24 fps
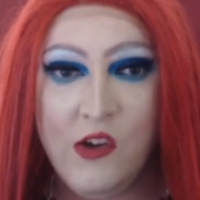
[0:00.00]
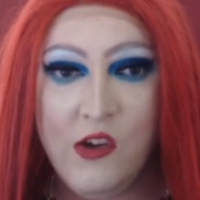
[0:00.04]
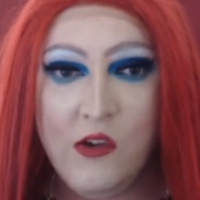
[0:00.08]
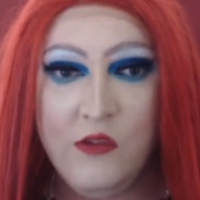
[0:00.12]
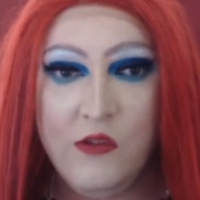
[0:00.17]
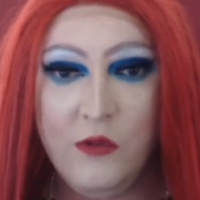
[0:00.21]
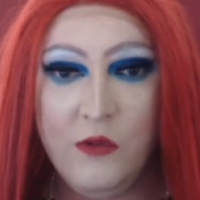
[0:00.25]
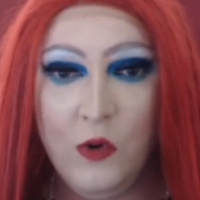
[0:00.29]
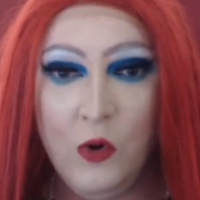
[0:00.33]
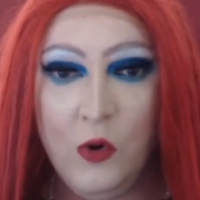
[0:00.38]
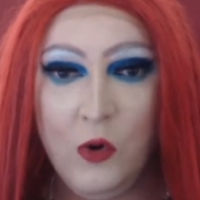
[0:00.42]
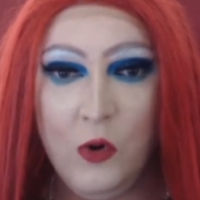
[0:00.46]

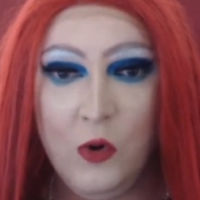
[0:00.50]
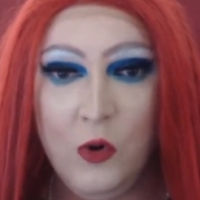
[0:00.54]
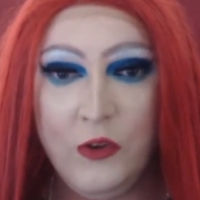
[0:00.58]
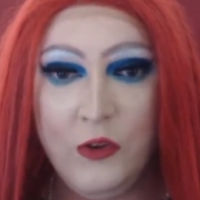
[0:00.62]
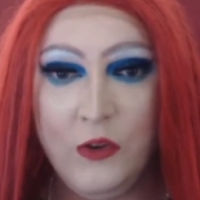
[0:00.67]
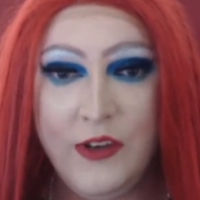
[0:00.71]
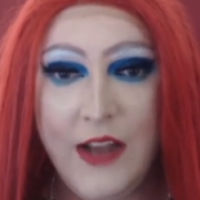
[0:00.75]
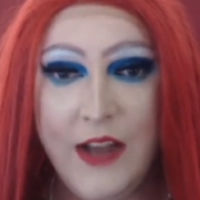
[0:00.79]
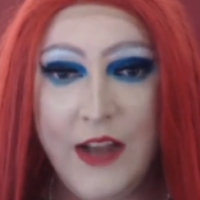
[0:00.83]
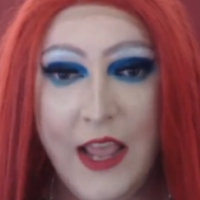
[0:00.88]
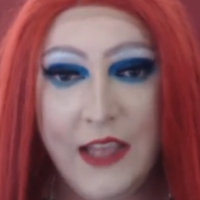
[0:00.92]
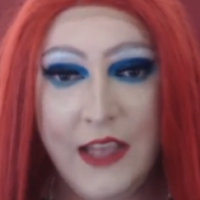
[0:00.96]
for
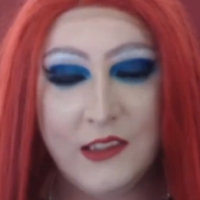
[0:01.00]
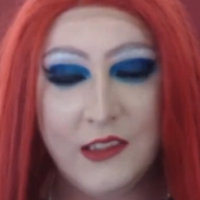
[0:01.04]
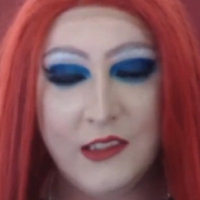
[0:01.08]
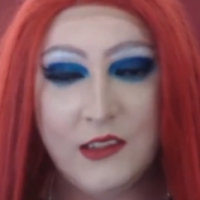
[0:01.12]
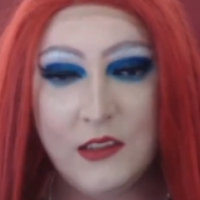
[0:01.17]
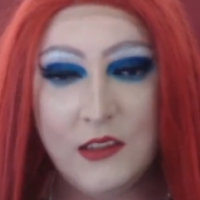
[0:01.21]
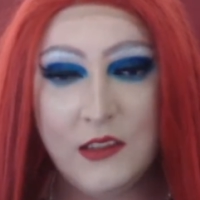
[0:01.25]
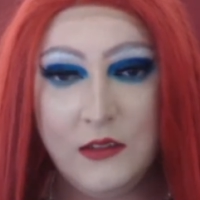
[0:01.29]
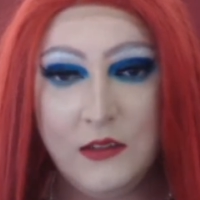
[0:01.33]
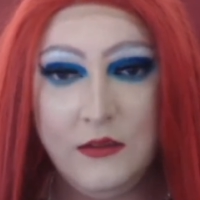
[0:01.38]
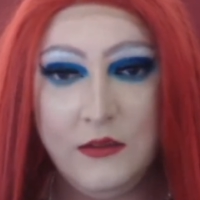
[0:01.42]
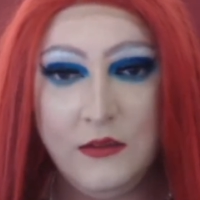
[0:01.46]

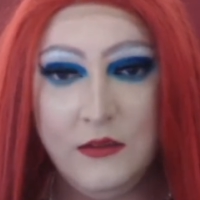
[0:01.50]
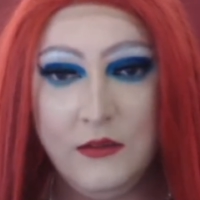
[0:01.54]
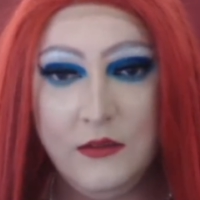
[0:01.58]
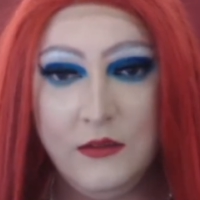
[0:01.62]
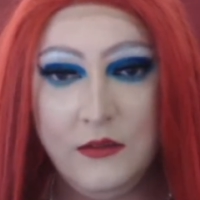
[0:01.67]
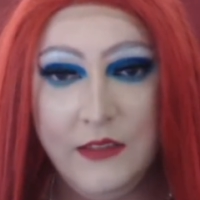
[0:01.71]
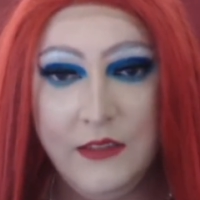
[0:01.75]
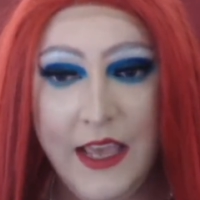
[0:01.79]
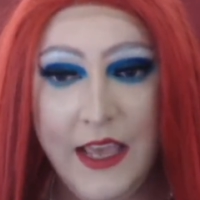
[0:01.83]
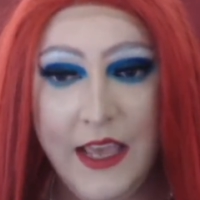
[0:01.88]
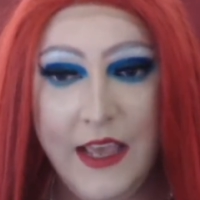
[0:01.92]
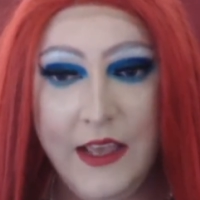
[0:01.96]
next
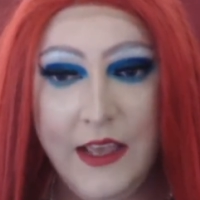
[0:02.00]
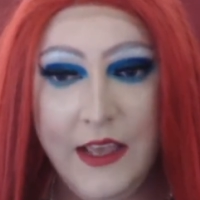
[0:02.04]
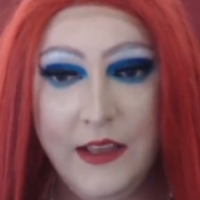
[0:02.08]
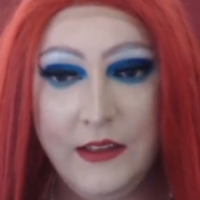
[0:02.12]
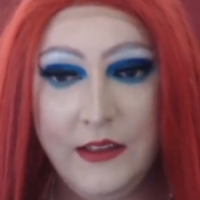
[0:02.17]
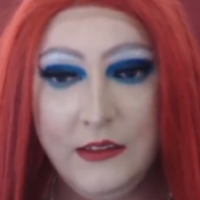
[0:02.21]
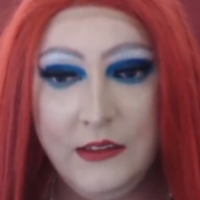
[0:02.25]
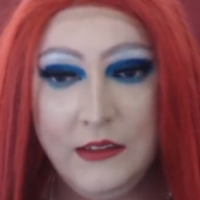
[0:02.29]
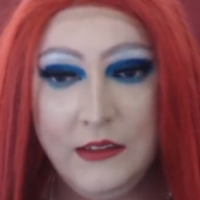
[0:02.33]
year,